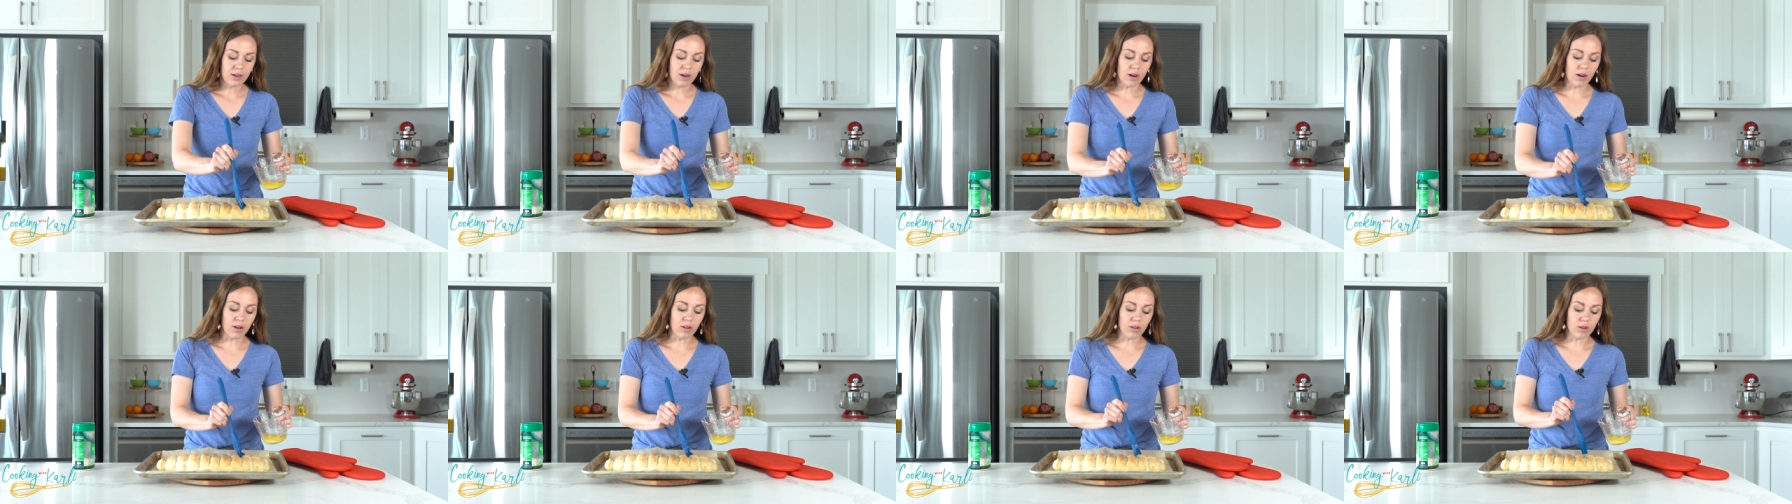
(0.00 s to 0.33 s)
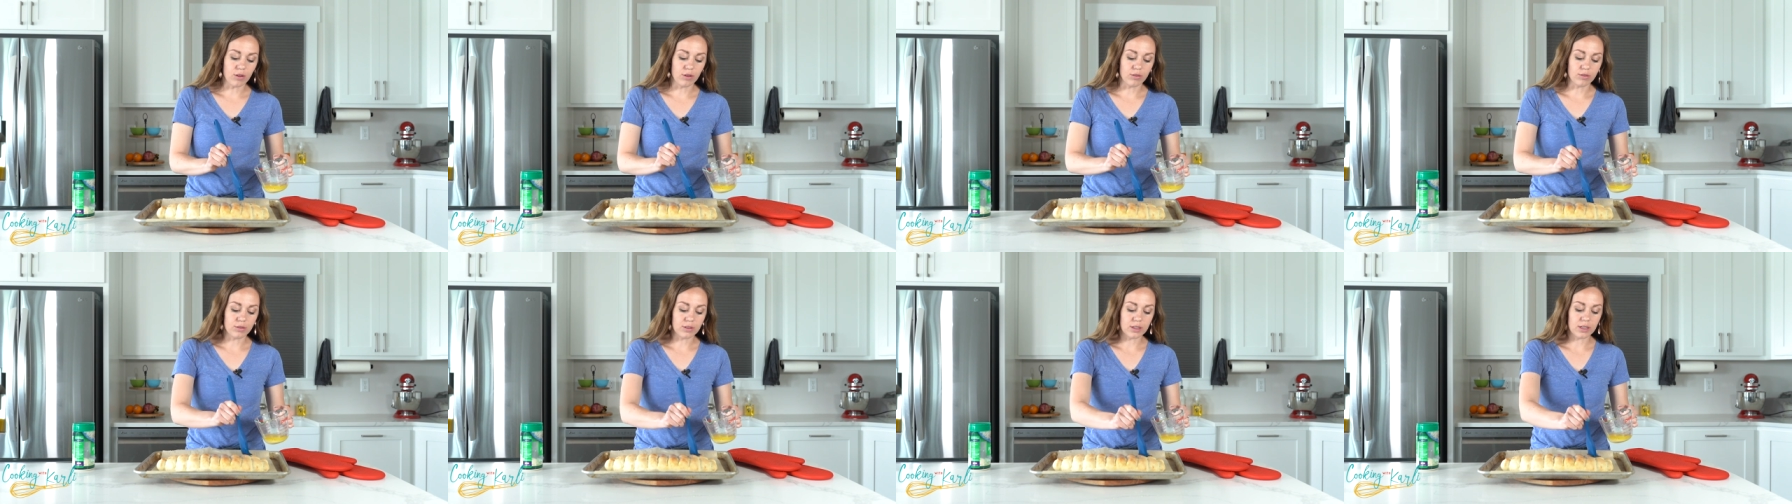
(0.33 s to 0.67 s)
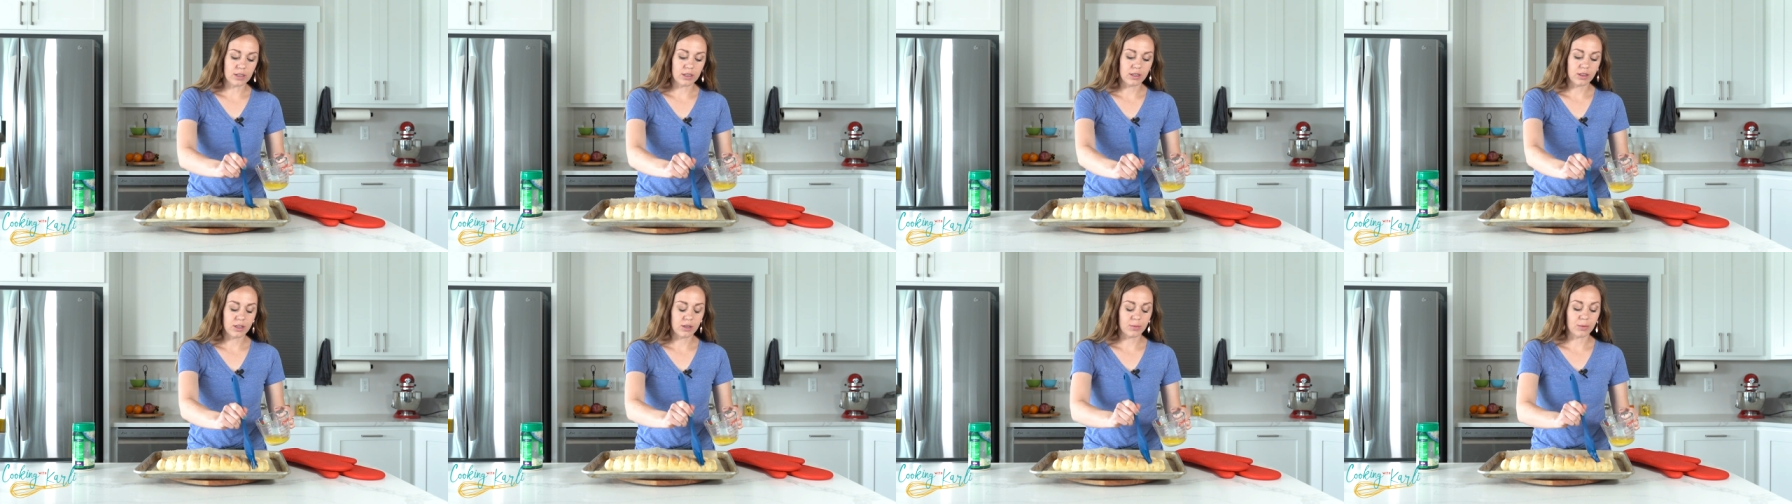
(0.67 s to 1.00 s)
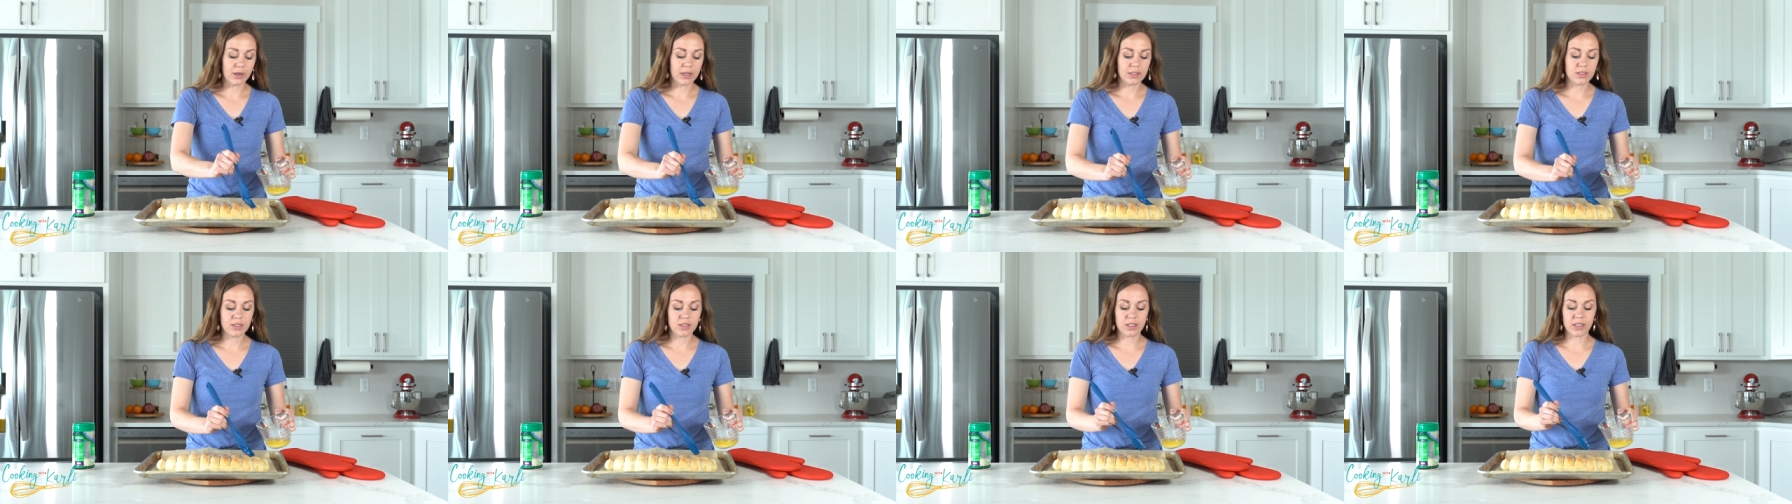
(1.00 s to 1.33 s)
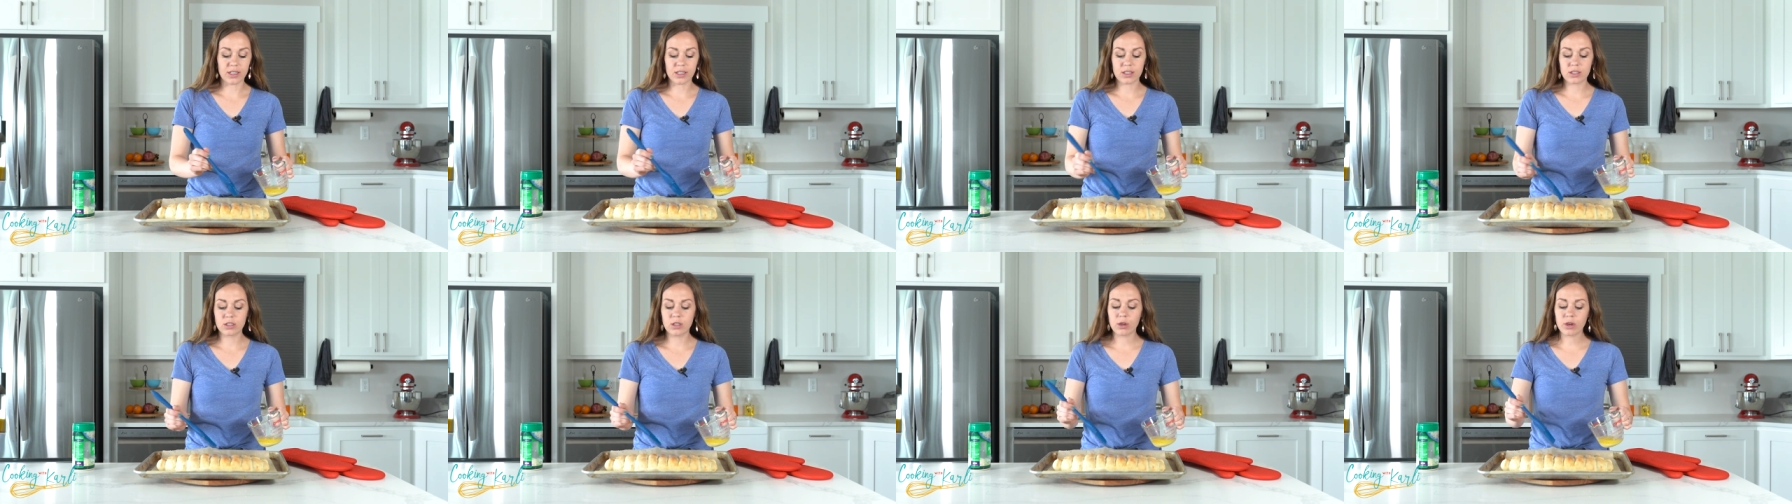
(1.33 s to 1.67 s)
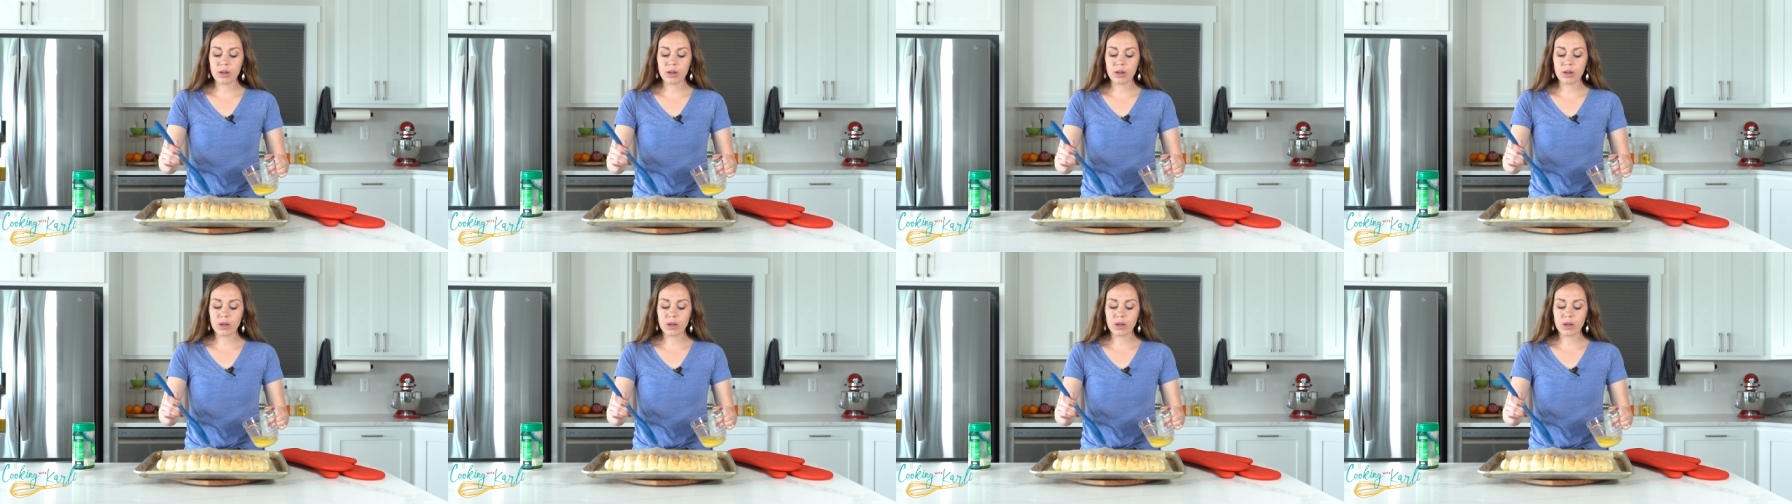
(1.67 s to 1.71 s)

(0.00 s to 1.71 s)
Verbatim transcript: all over the breadsticks.